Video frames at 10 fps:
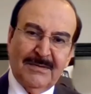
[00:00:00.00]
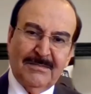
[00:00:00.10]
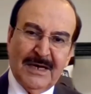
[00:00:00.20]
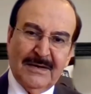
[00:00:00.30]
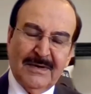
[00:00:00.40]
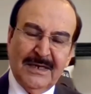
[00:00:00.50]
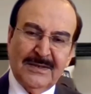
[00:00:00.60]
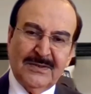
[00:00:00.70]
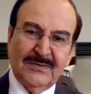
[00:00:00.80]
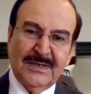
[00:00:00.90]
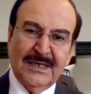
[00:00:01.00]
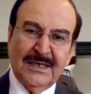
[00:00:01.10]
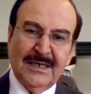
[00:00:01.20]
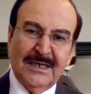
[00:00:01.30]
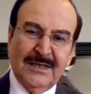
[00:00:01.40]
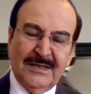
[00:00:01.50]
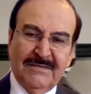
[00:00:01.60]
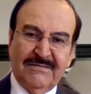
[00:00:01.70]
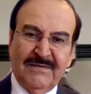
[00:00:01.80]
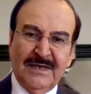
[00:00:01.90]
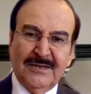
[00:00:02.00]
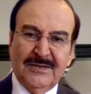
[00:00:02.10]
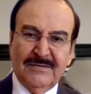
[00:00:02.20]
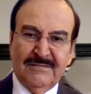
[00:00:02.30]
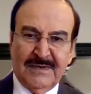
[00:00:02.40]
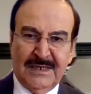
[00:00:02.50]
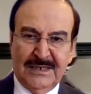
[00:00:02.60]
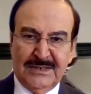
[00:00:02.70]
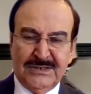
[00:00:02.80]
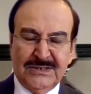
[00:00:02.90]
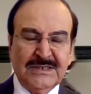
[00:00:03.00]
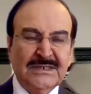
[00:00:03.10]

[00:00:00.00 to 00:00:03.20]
going in Bahrain today in the field of energy.